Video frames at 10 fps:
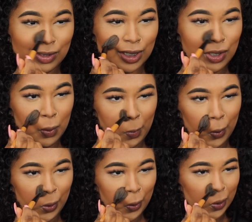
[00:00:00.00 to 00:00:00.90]
thing you
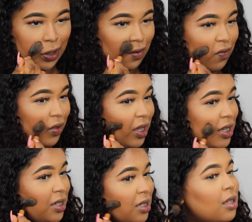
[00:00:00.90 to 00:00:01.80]
put on your
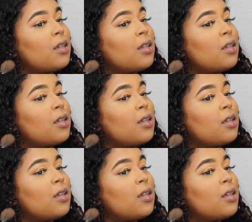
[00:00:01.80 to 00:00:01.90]
face,